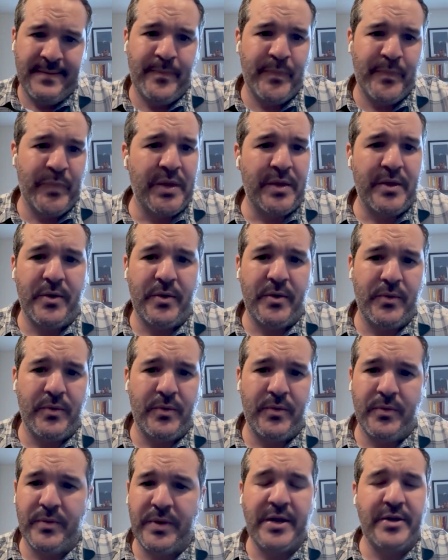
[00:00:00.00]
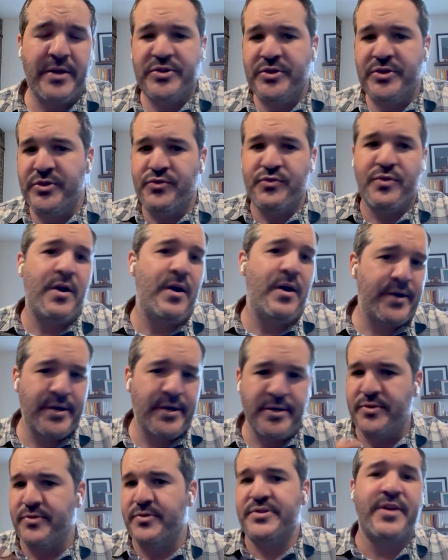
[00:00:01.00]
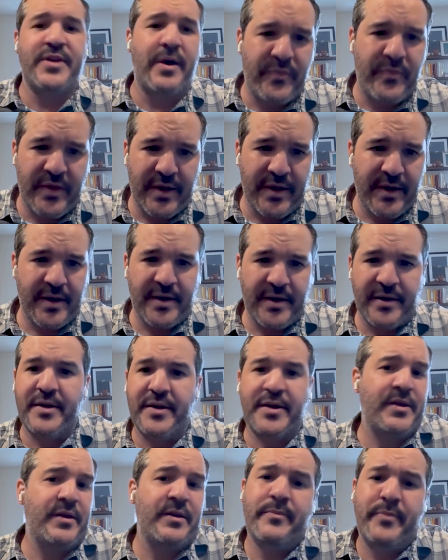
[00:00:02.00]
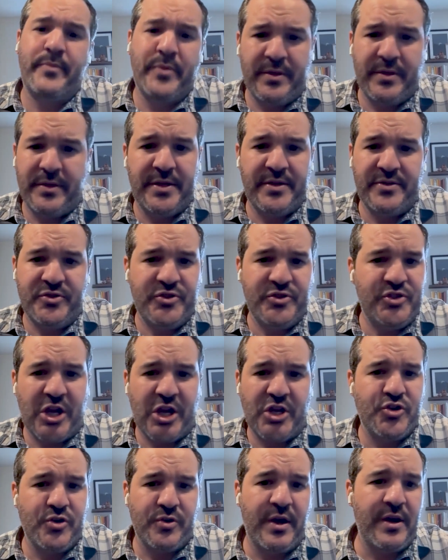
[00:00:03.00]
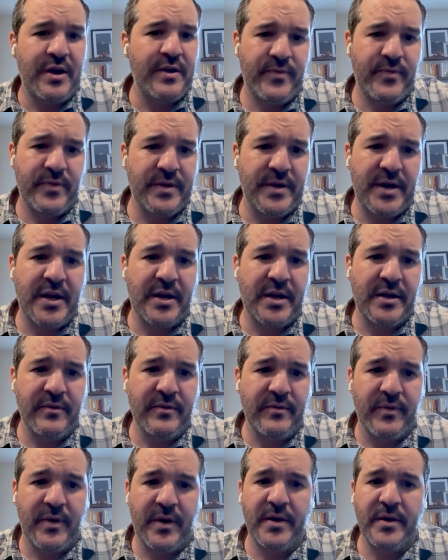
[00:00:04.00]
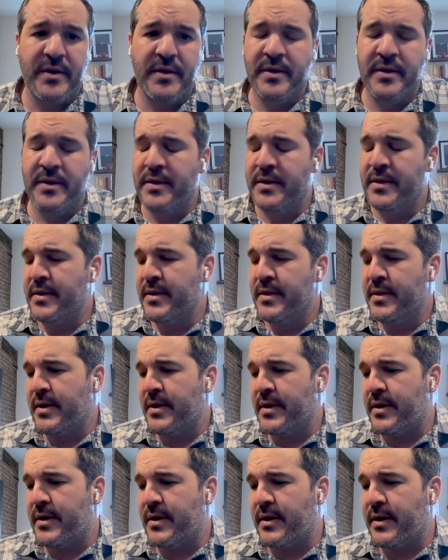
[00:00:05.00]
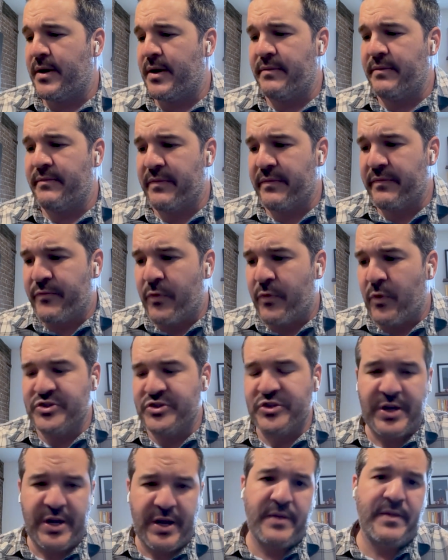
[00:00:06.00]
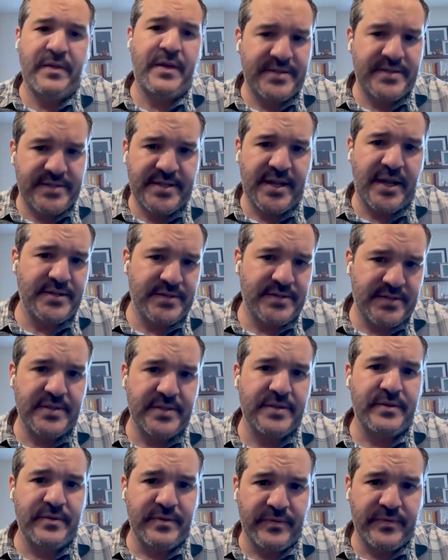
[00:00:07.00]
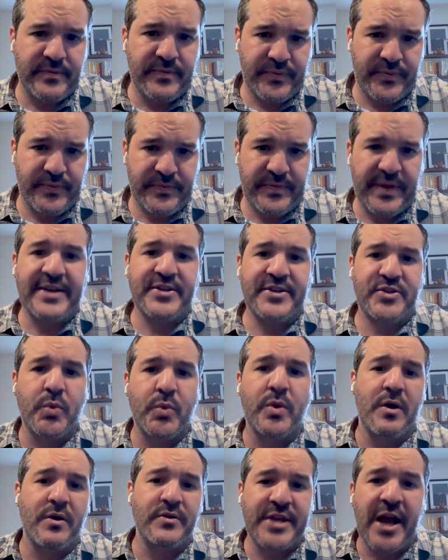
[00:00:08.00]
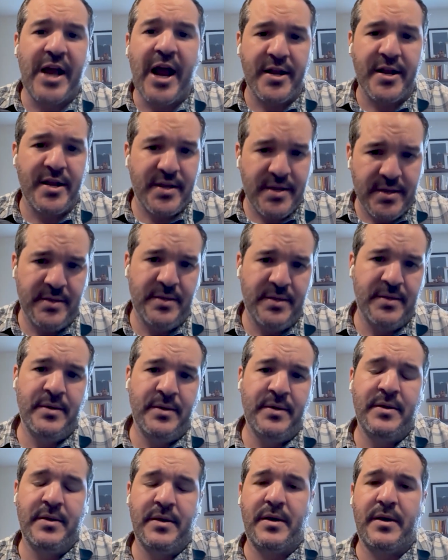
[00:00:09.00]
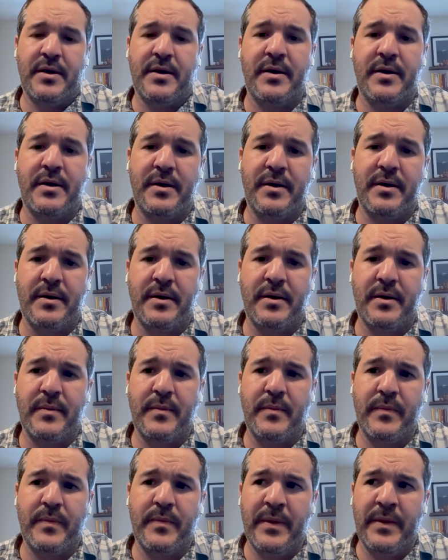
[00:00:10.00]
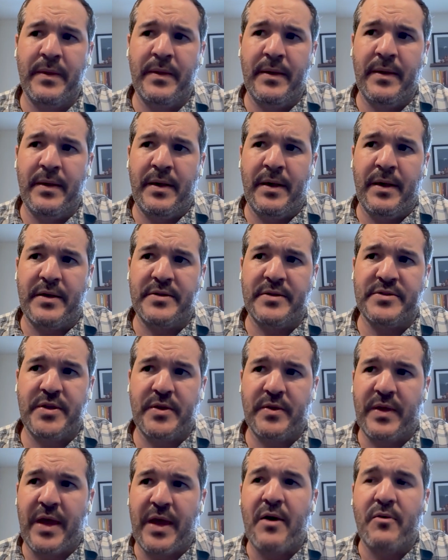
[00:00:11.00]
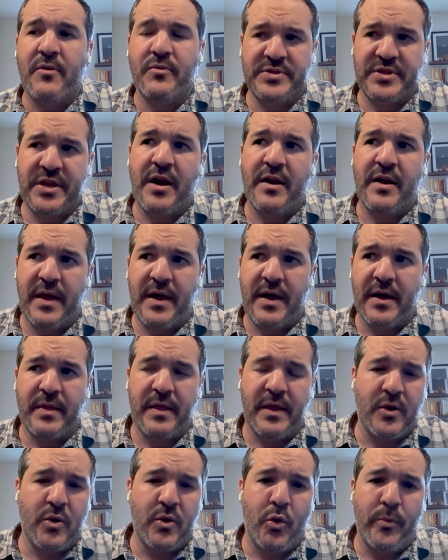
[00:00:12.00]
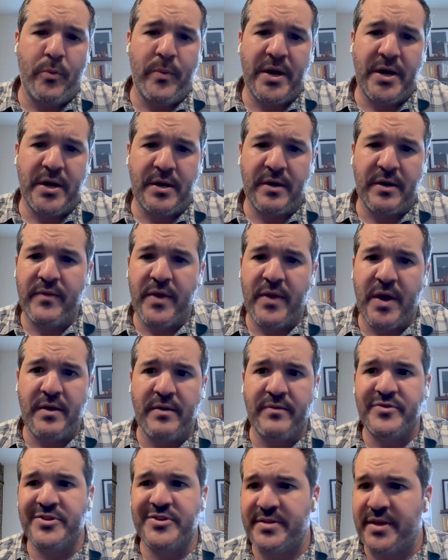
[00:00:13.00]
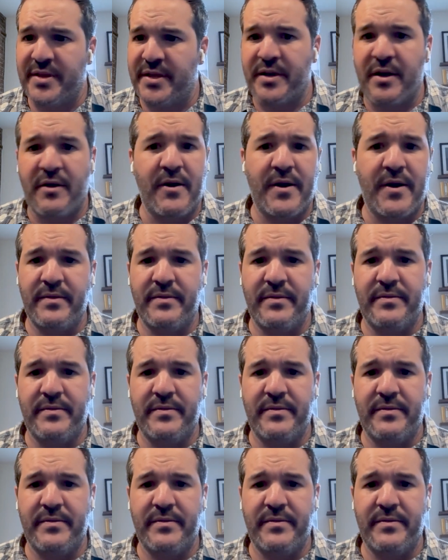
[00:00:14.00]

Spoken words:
you getting too drunk and doing something, and it can completely change your life for the negative, right? And unfortunately, I had that sense of that's where I was heading. Um, and so that was kind of that culminating event of just like, all right,